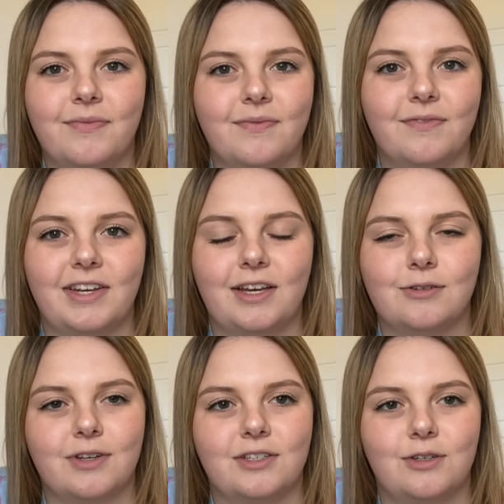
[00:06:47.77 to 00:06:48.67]

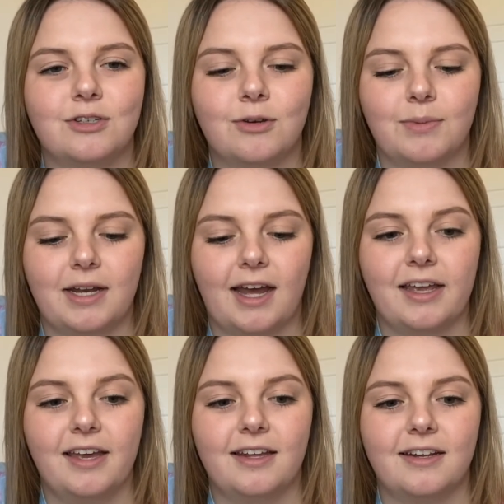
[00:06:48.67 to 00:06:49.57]
videos on YouTube, and I
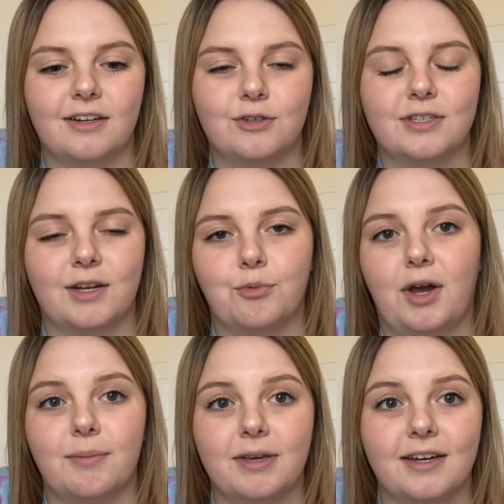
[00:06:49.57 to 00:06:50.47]
can understand
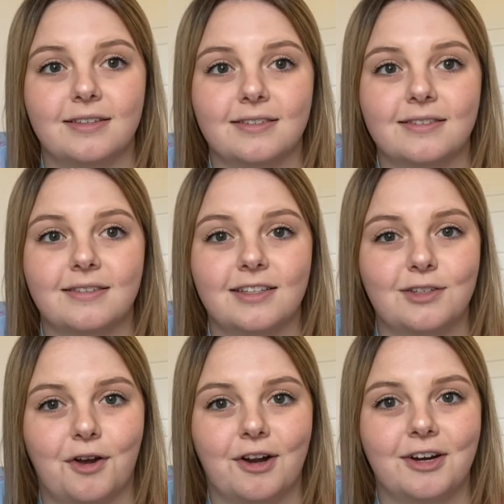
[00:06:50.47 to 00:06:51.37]
why, because it's
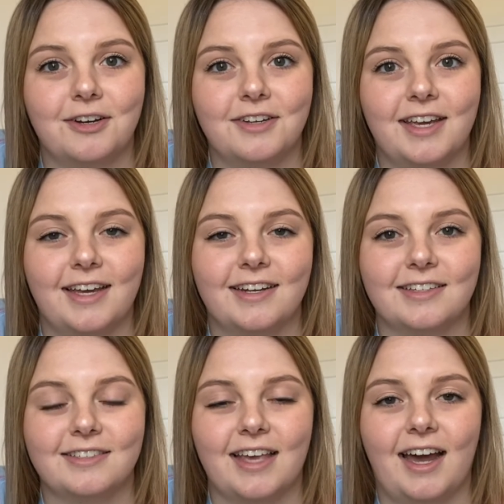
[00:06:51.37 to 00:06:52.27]
hard and
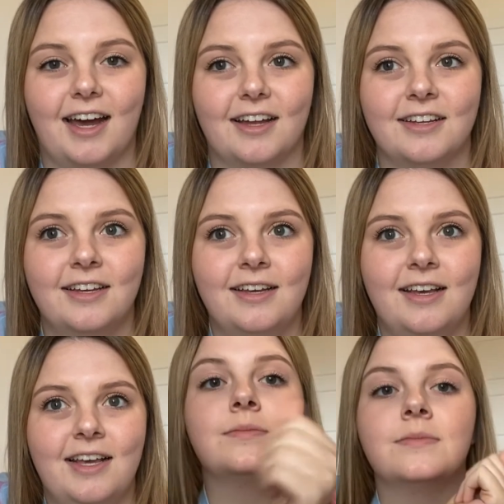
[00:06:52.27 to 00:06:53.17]
it's sad.
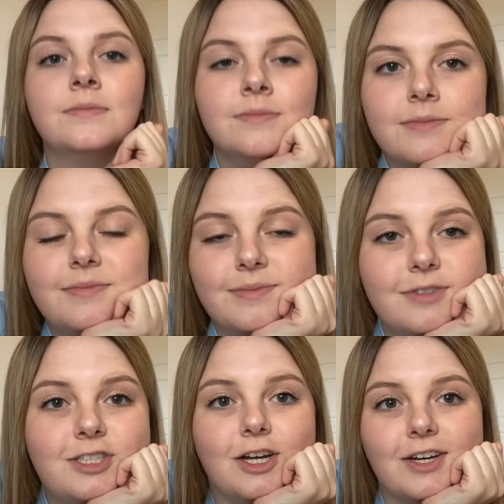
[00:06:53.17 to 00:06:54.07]

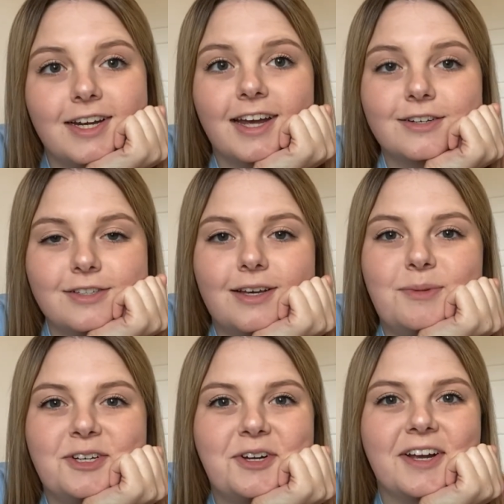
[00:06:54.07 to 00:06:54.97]
Sorry, I had to let
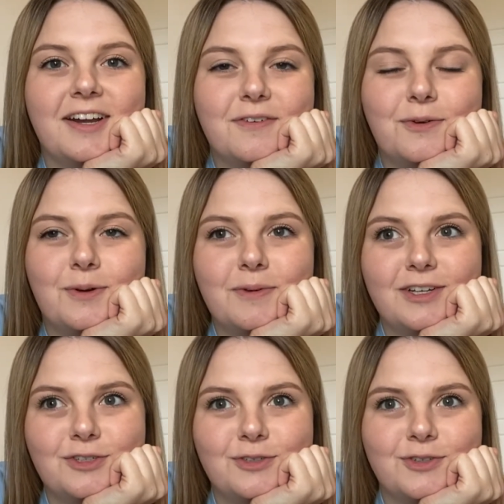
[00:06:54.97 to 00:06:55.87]
my dog out of the room
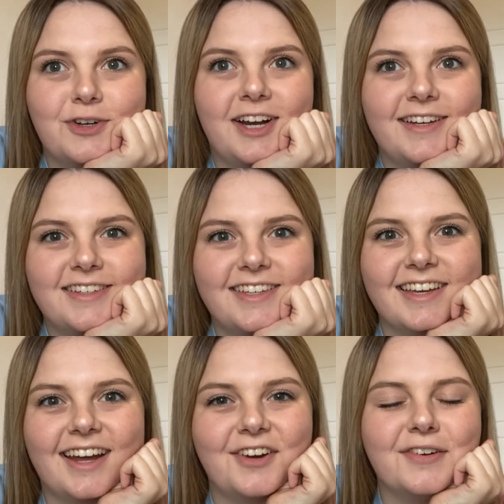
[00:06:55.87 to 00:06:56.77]
because she was crying to
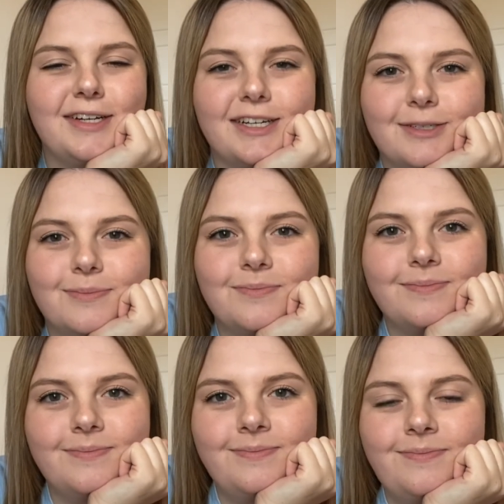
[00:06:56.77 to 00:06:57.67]
get out. Um,
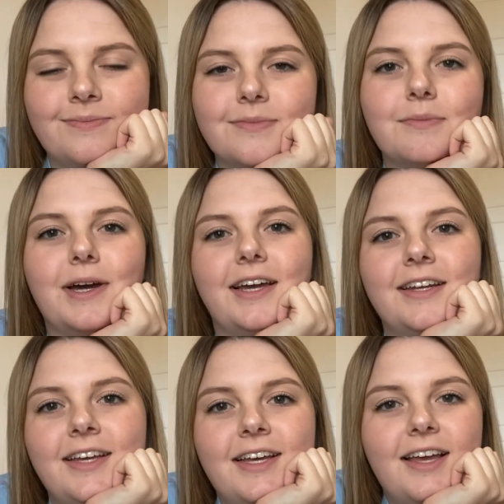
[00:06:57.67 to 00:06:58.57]
but
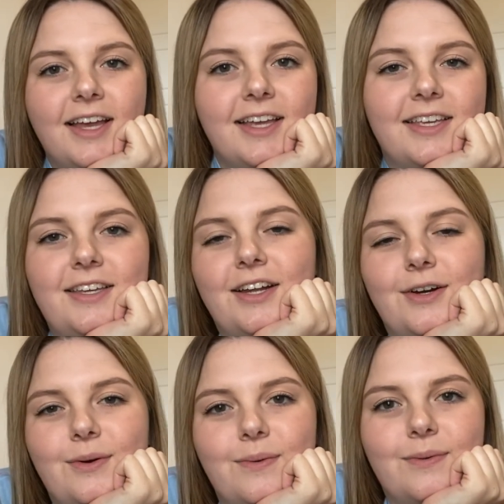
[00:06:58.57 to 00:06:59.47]
you
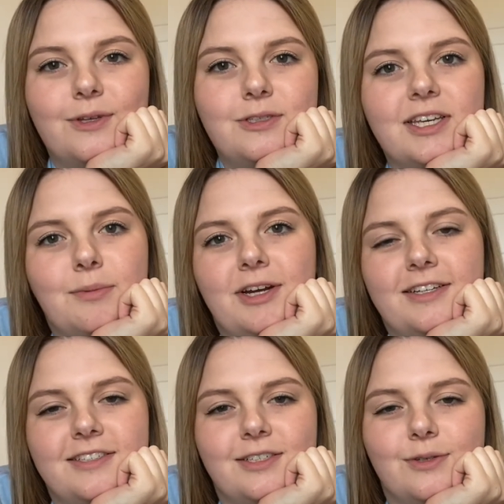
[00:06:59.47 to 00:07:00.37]
know, losing a
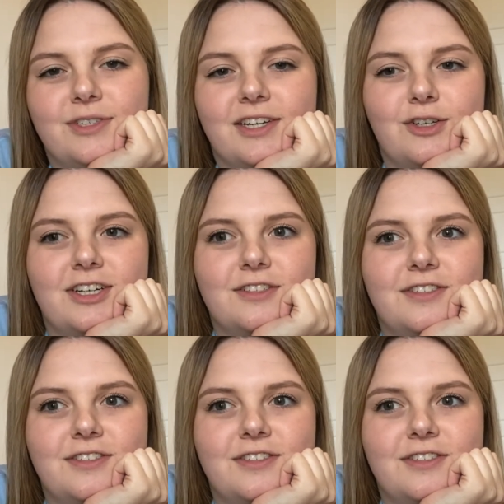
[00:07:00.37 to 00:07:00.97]
pregnancy, losing a child,